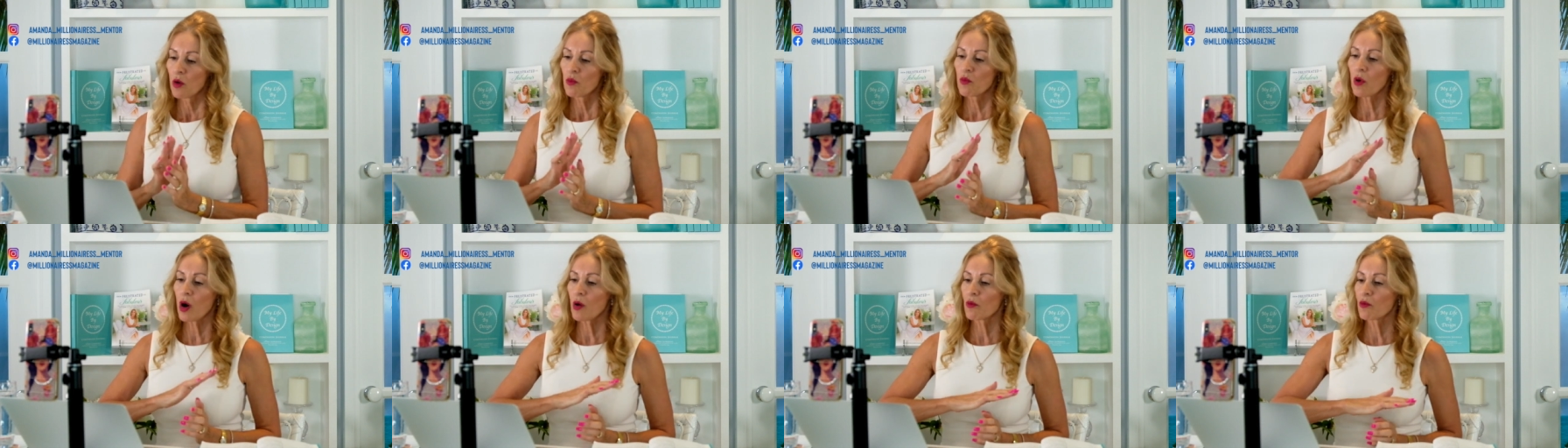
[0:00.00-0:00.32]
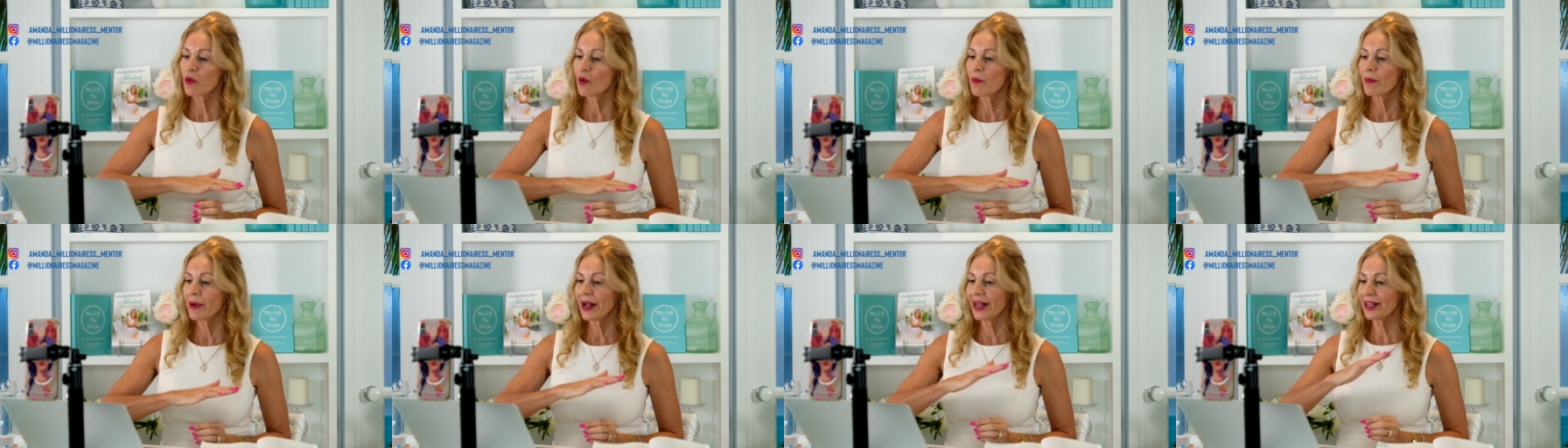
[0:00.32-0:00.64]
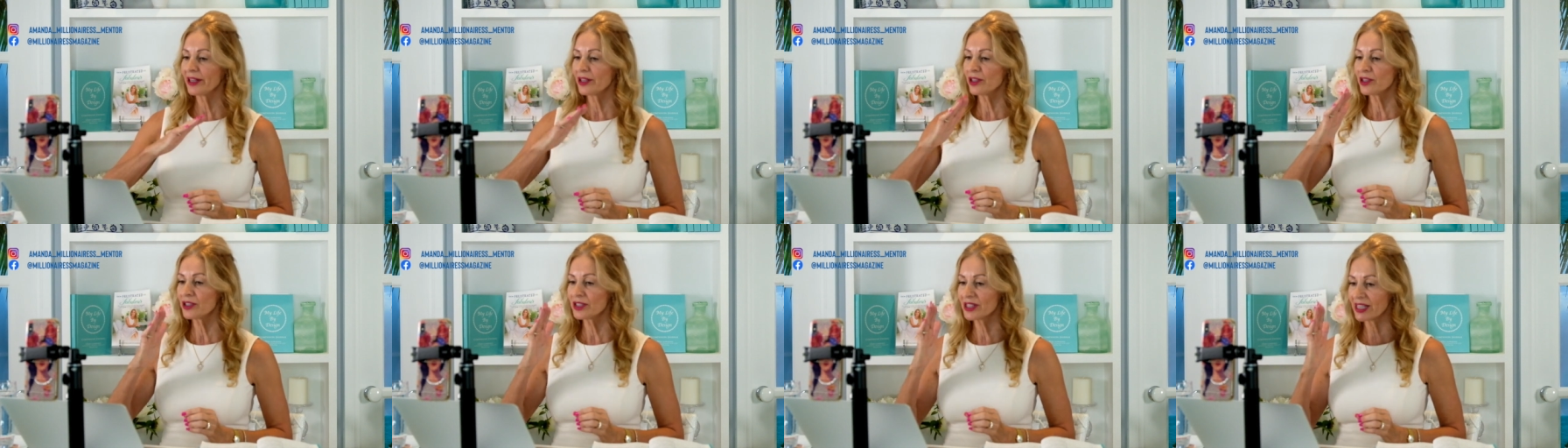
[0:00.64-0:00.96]
What will
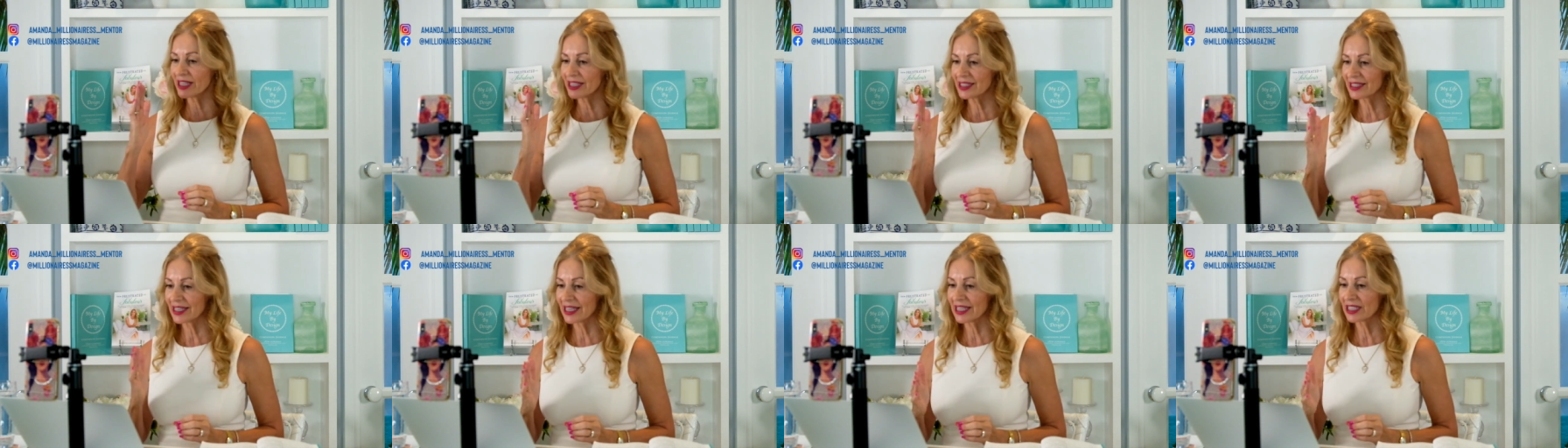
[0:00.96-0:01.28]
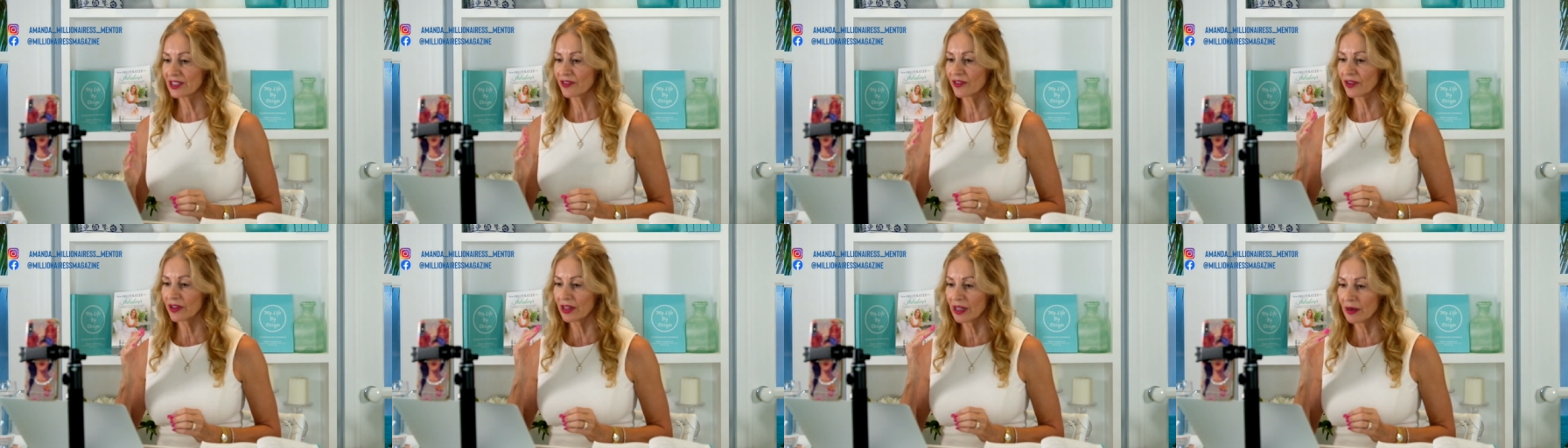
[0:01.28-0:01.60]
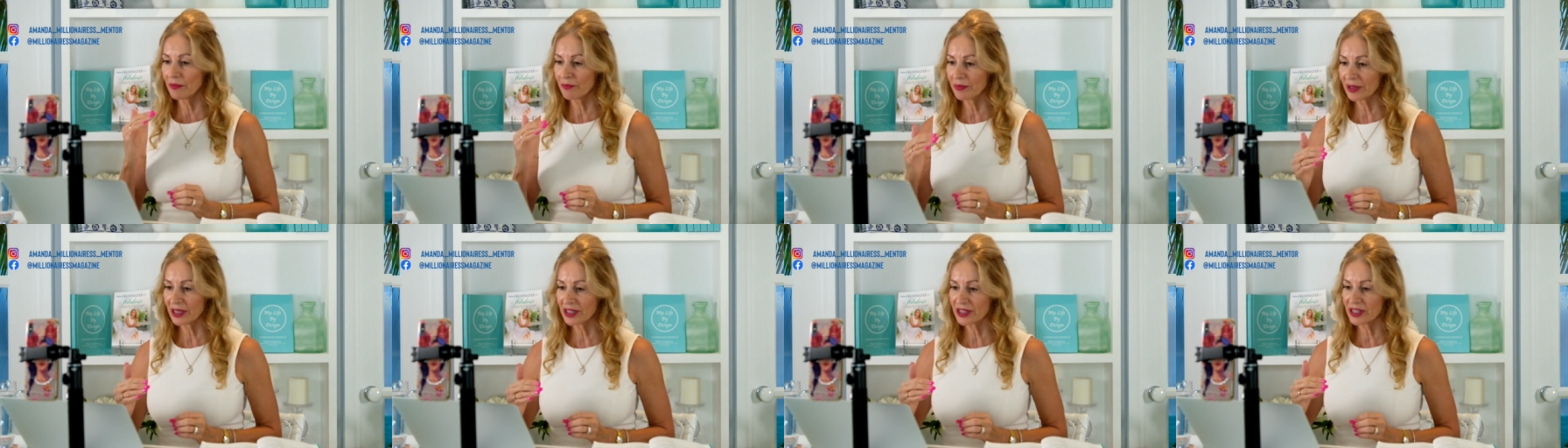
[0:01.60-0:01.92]
make you successful
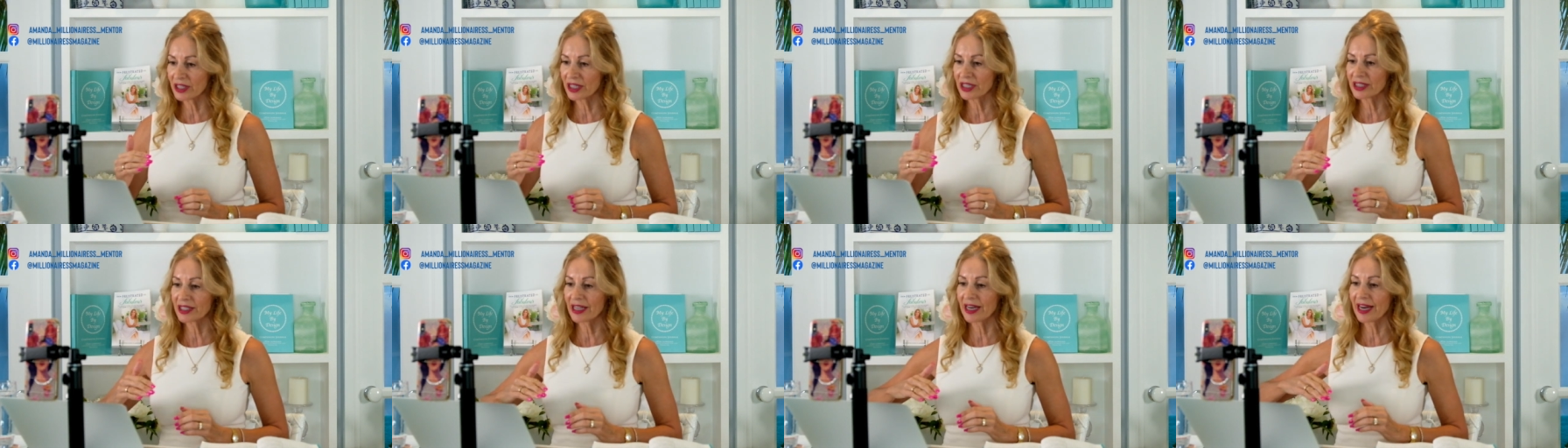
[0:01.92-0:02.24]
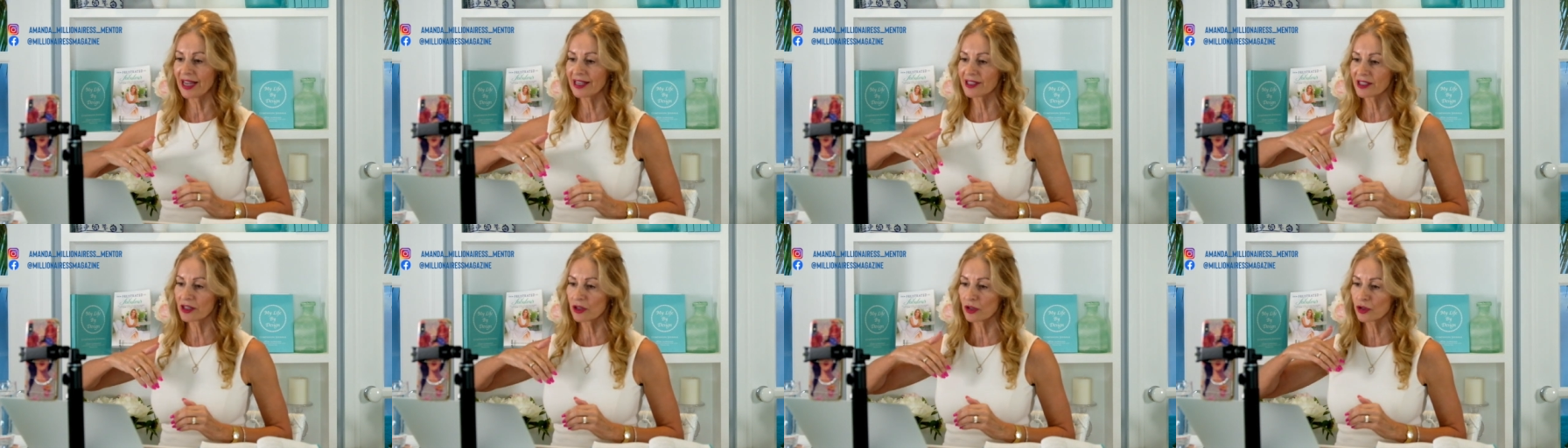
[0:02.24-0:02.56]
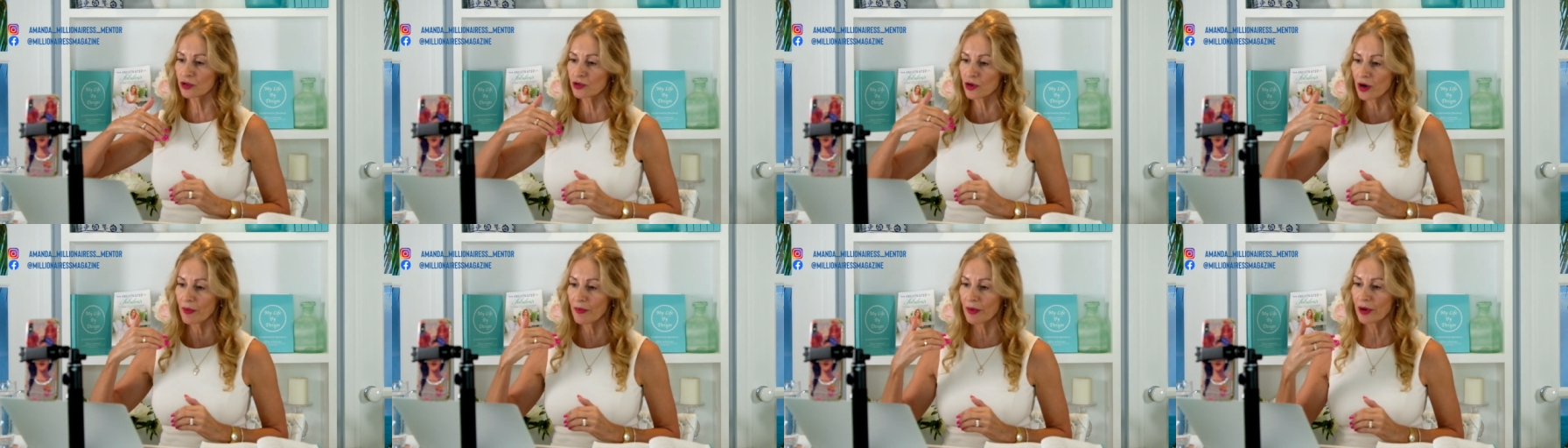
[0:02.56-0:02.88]
in business and as an
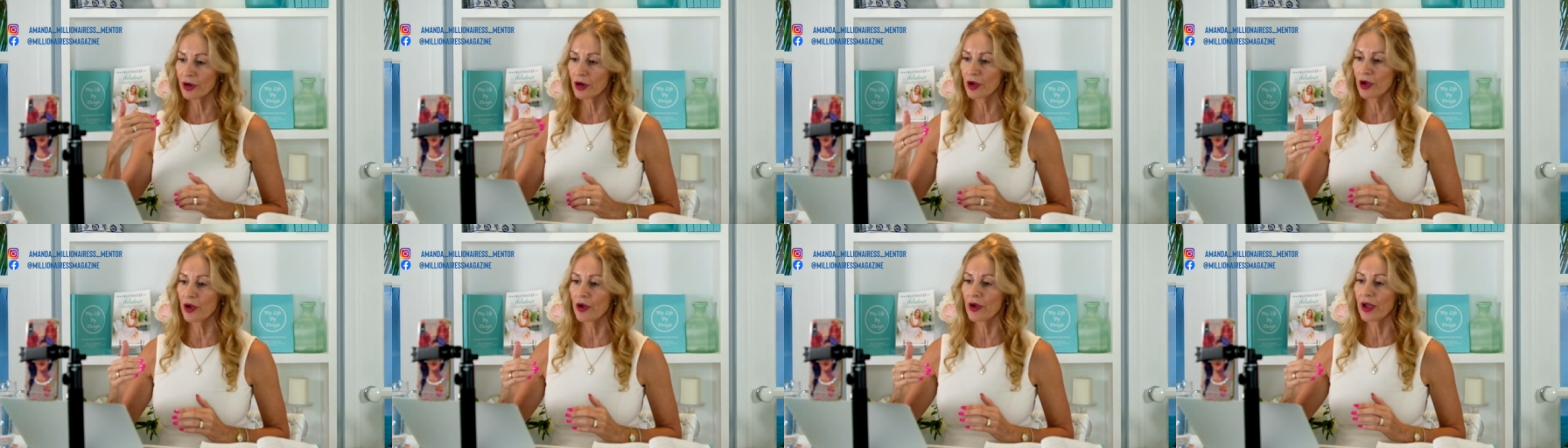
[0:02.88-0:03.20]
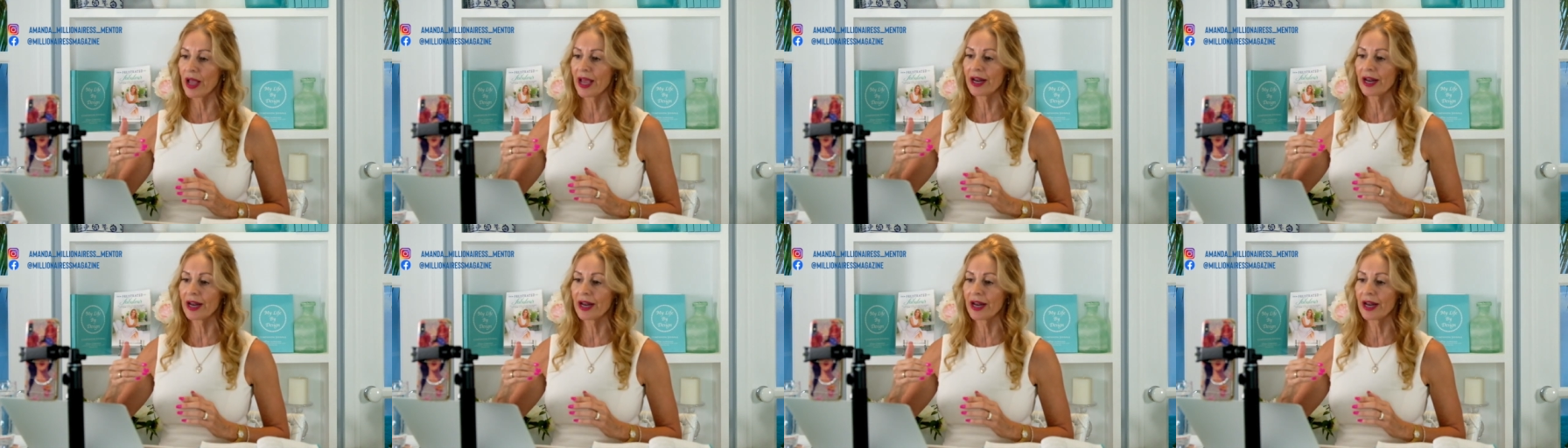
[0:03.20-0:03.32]
entrepreneur,